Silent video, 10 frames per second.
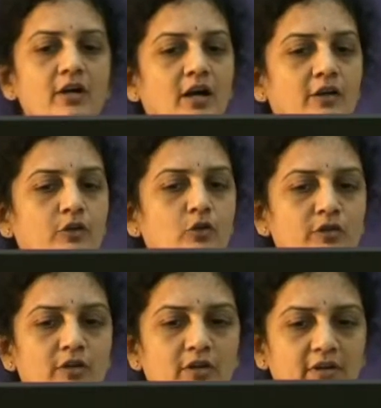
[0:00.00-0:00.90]

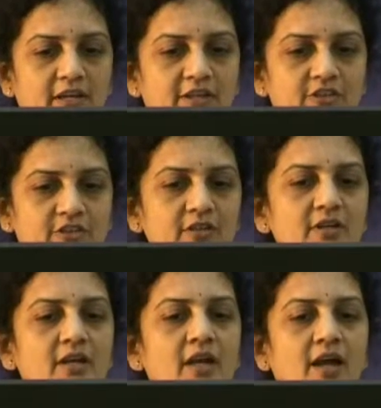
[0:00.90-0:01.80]
acute reaction.
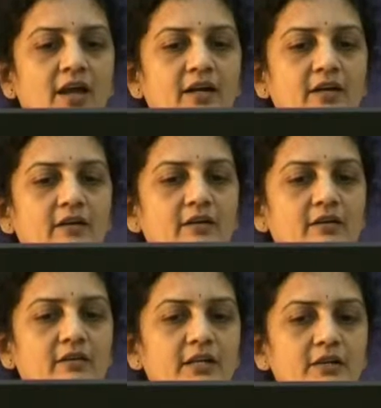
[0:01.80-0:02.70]
And
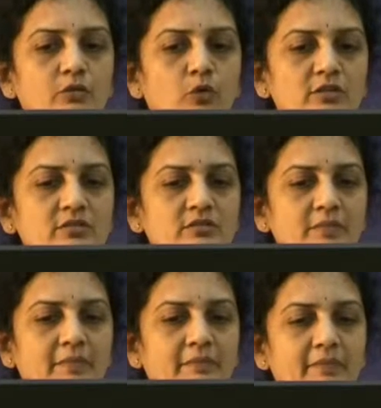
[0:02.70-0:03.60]
it involves
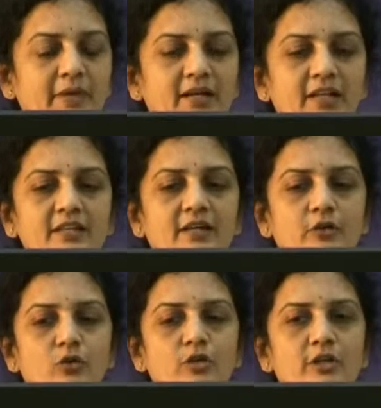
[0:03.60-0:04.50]
mainly the
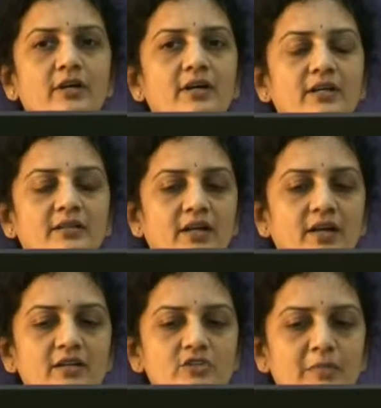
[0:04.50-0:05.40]
aorta and the
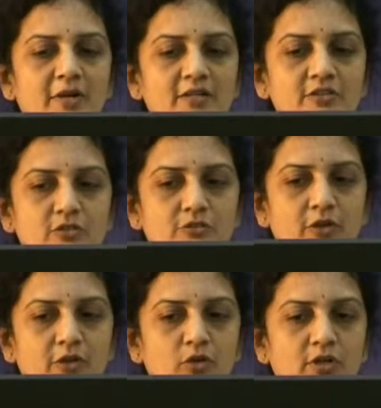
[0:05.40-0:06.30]
large branches of the
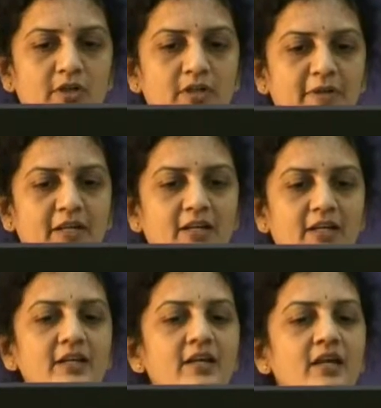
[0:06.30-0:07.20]
aorta
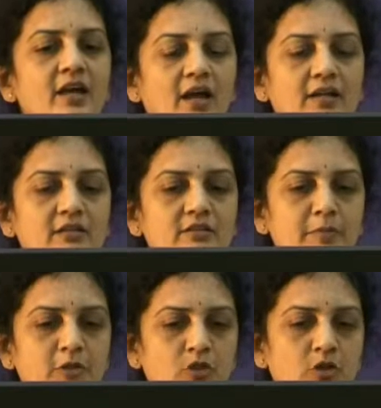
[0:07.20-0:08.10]
typically, and this
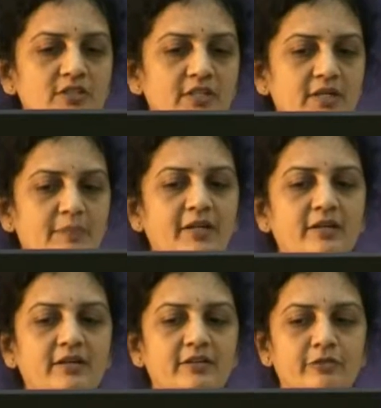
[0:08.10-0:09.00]
pathology
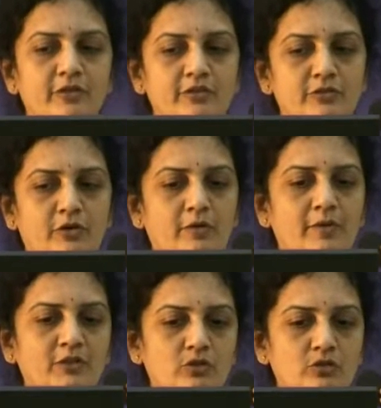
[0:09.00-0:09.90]
typically differs from
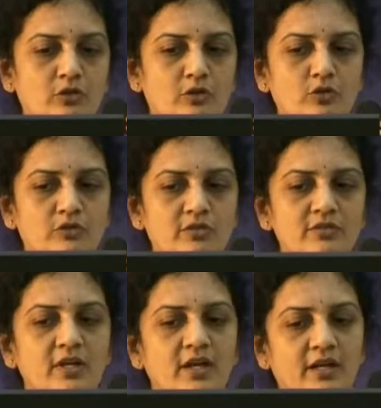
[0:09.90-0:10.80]

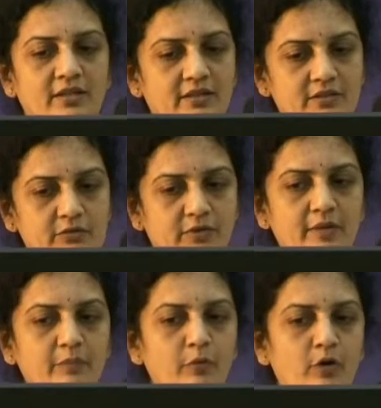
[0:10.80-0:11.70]
atherosclerosis, and that is very
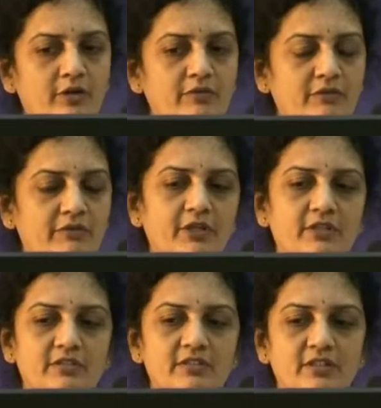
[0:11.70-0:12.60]
important when we
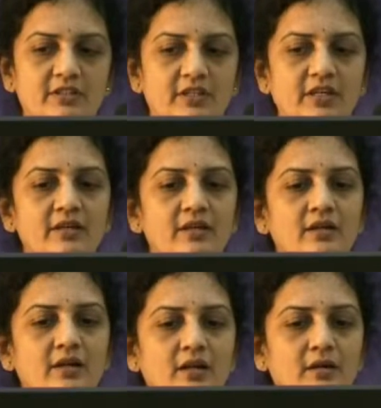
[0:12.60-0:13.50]
consider the
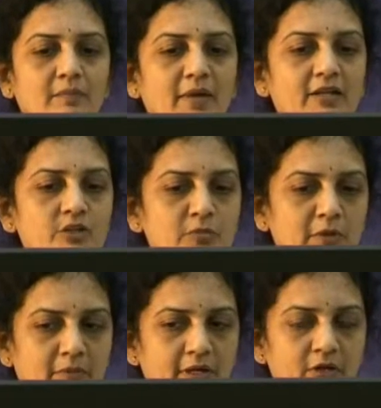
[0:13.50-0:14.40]

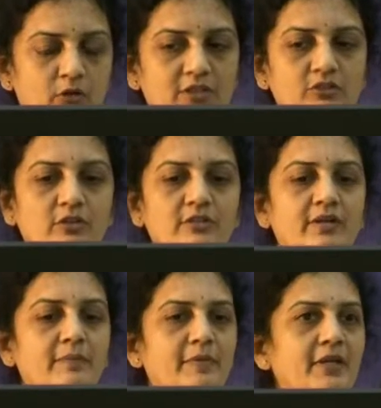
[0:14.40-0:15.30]
management by endovascular
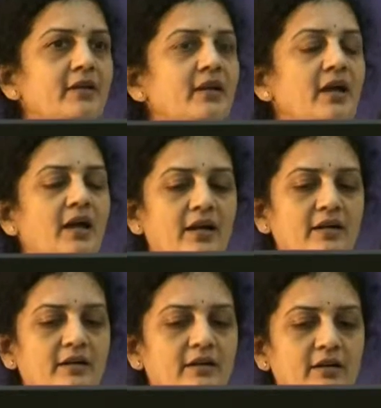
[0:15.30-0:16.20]
therapy.
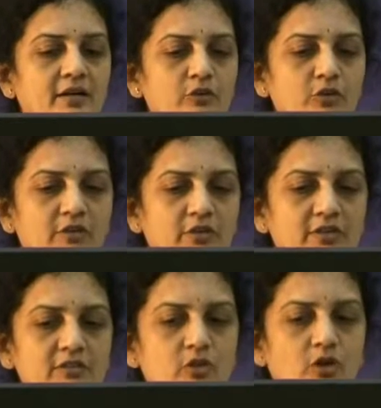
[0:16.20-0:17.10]
And aorta
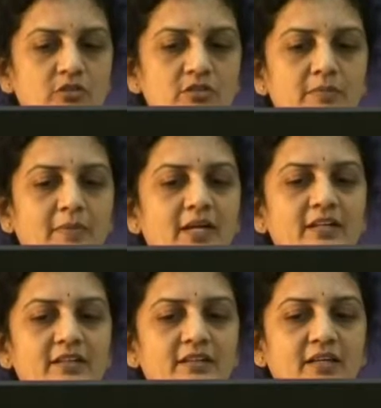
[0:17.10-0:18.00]
arteritis causes
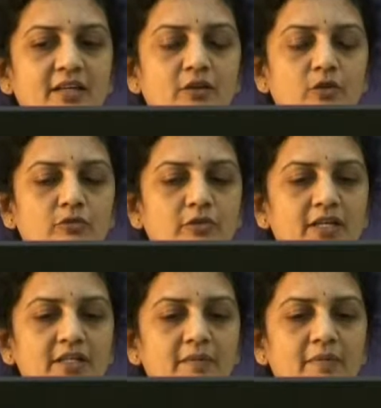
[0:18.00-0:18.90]
marked thickening of the
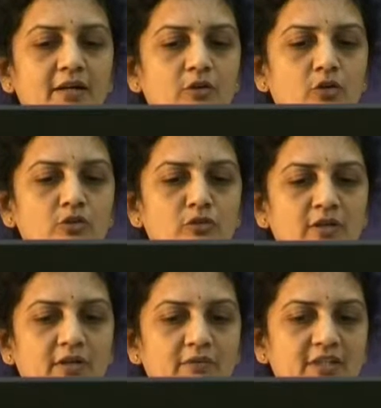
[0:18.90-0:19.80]
intima and also the
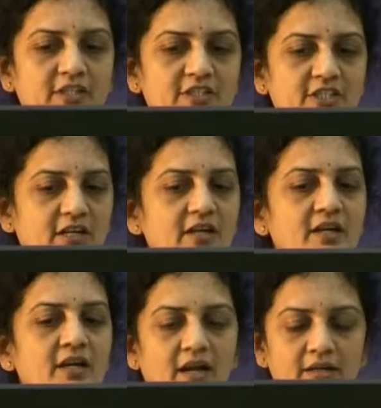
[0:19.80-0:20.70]
adventitia,
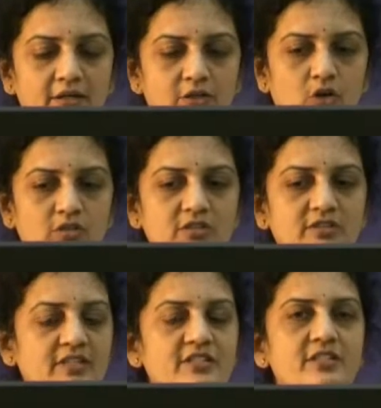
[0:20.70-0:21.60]
and it causes
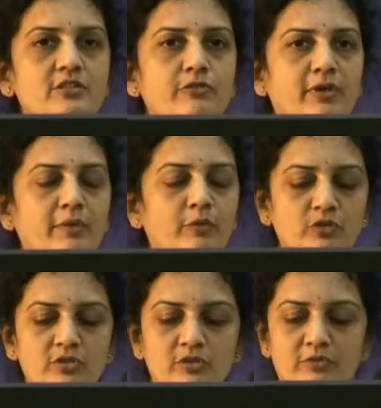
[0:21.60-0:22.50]
extensive
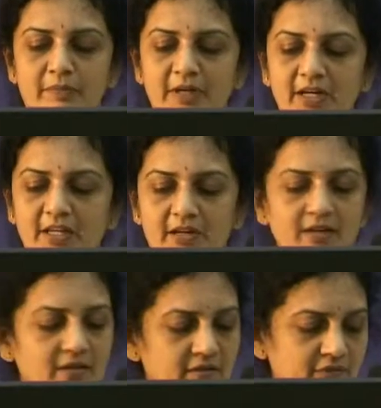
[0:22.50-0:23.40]
fibrosis of the
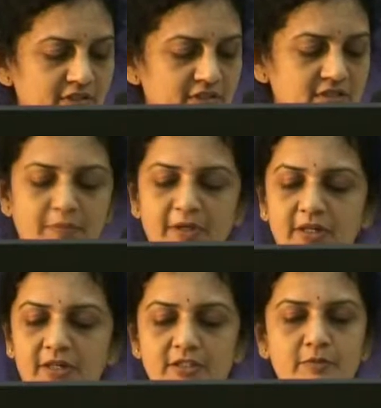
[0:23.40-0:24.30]
media, which is typical
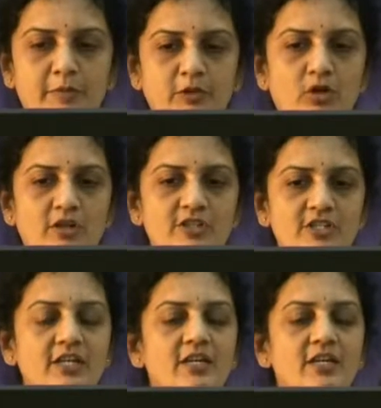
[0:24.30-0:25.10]
in its pathology,